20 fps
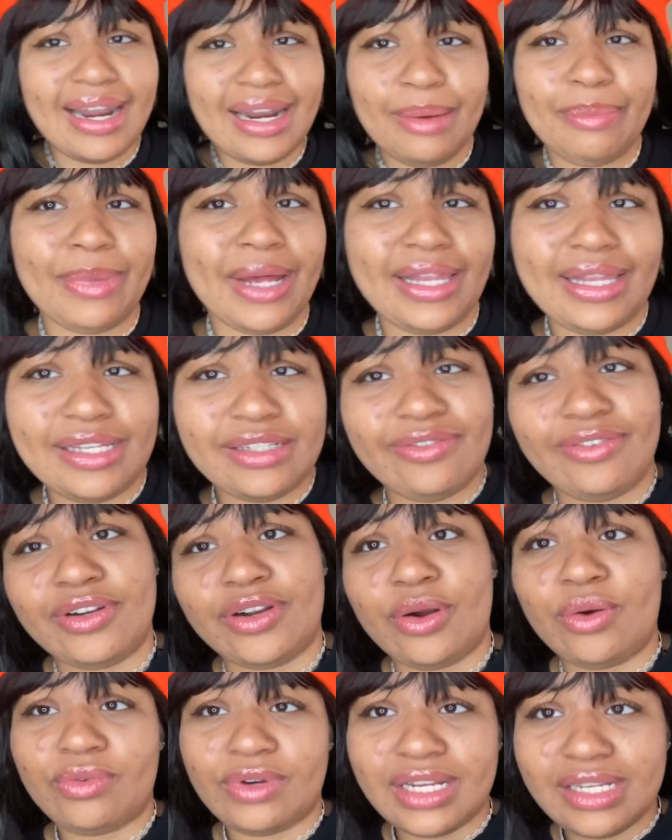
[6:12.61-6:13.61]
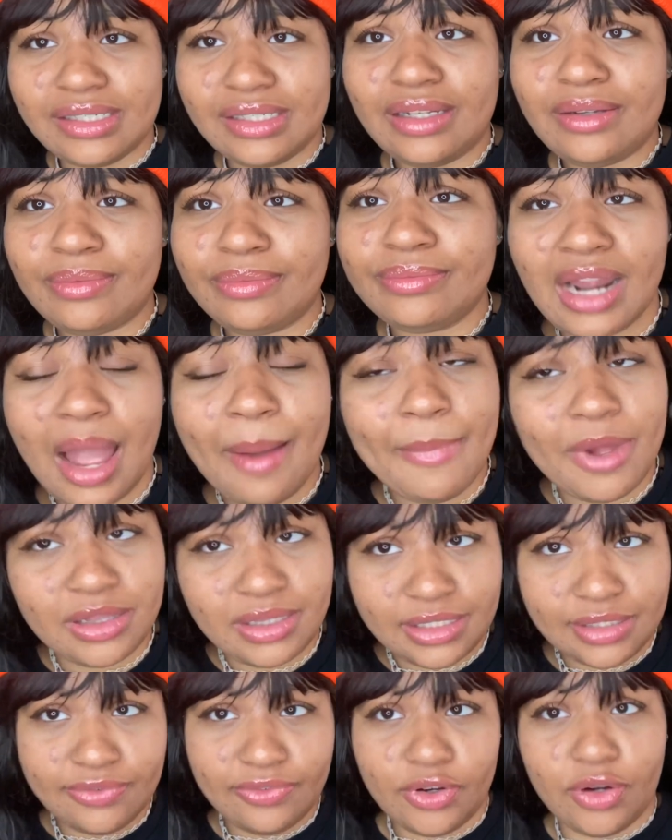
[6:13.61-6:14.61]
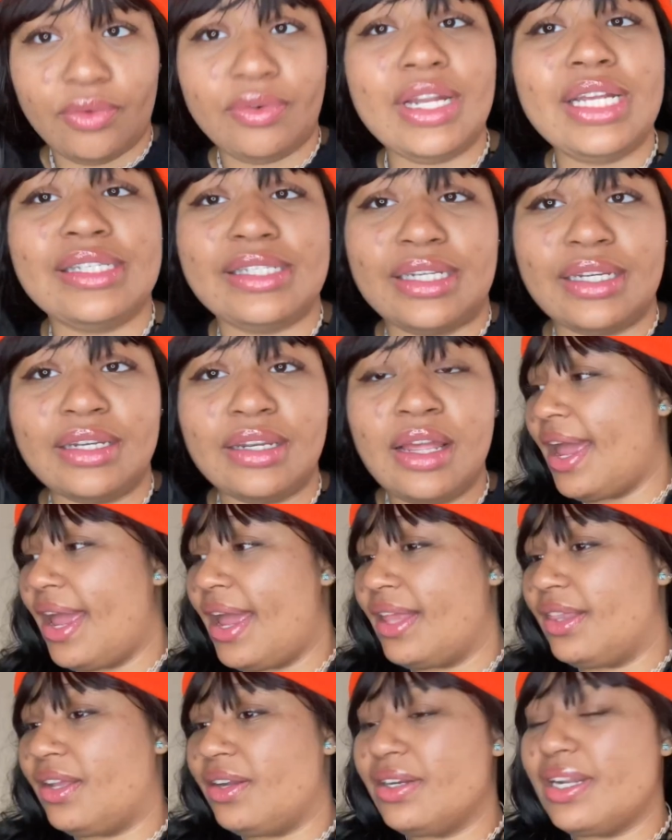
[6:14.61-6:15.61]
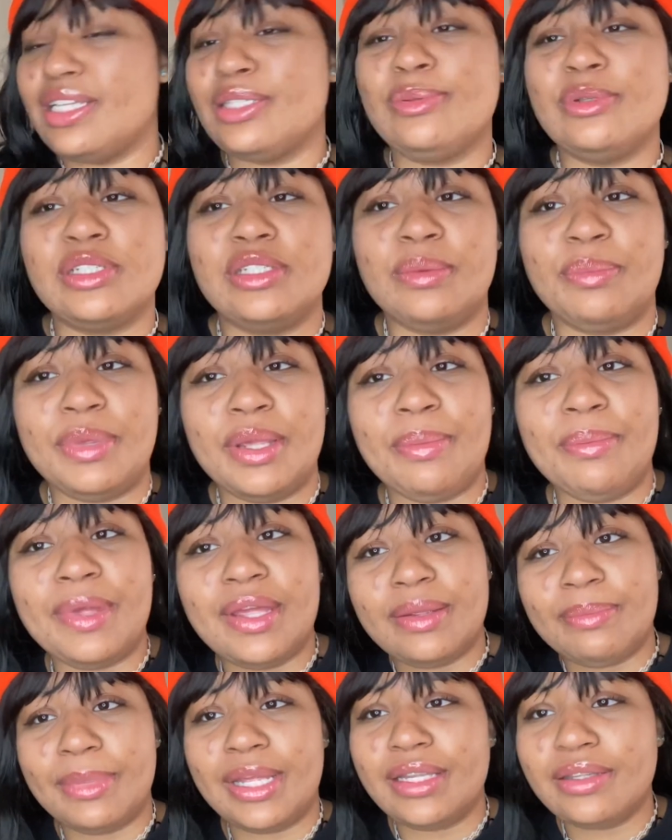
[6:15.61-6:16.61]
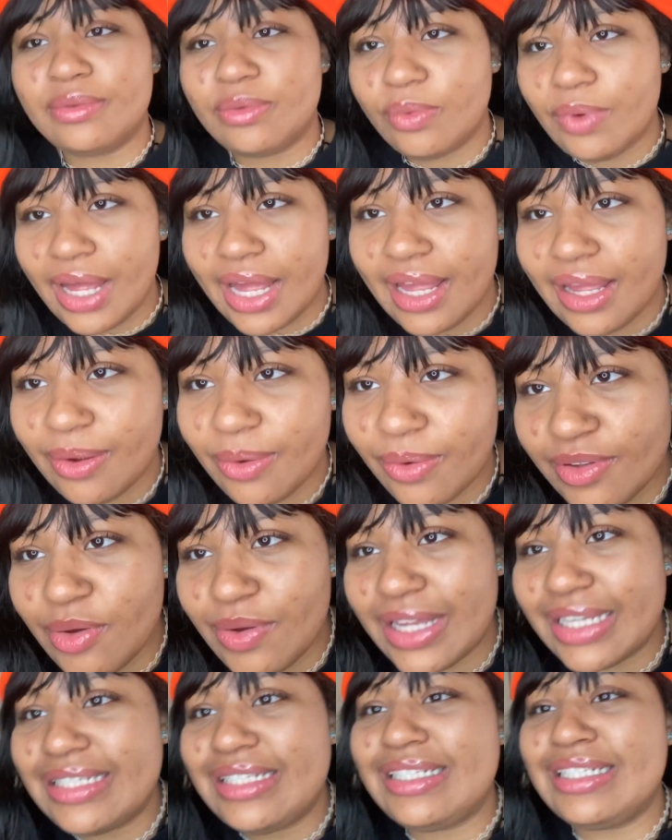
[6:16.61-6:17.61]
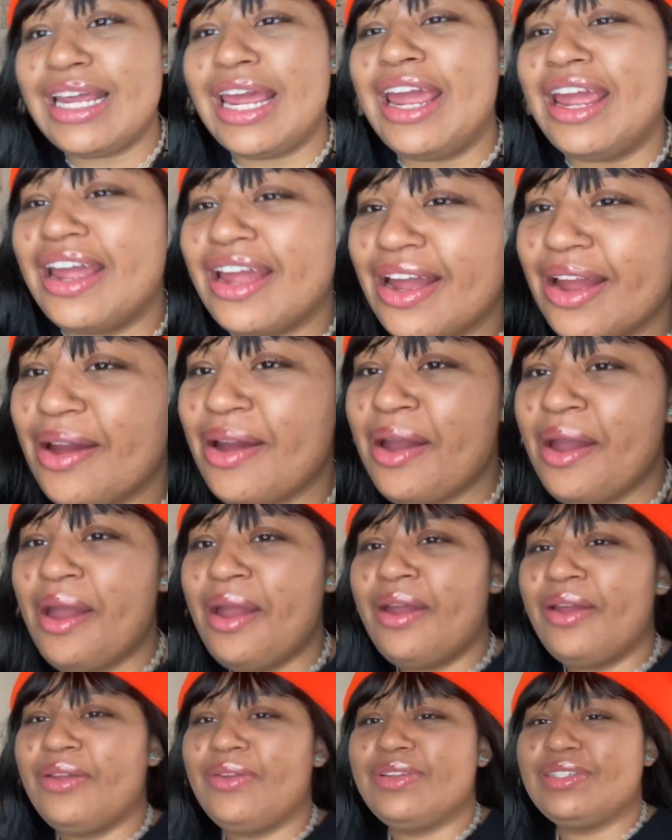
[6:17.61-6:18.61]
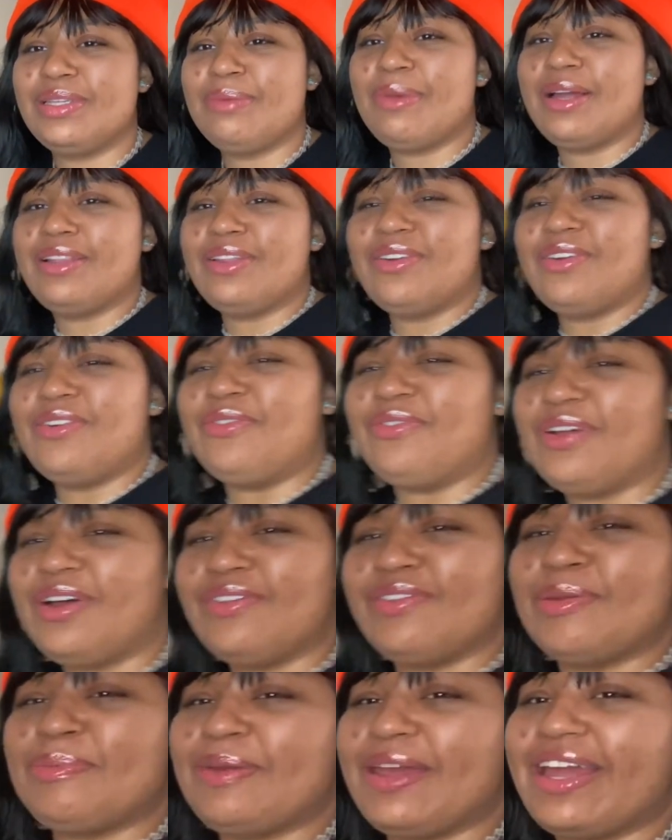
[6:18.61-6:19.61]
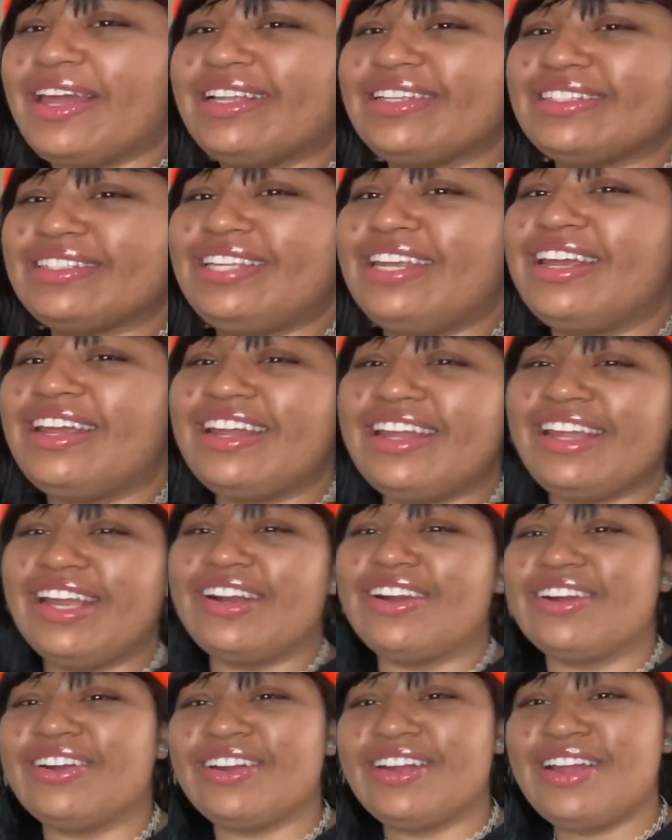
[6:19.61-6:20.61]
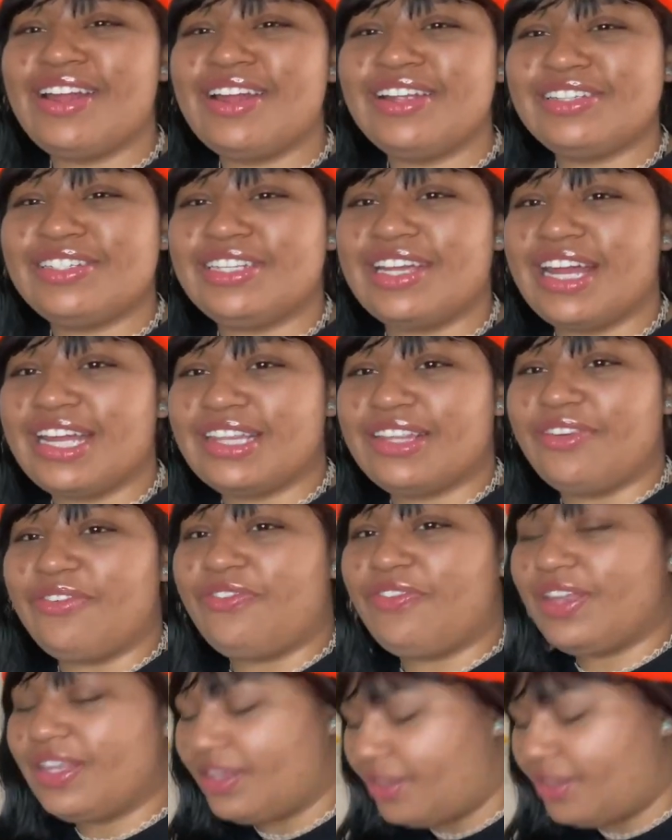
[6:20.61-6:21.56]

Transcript: didn't buy these for no reason. I bought these for a reason. And they're not supposed to be what? You can see my little velvet pants here. Check the fit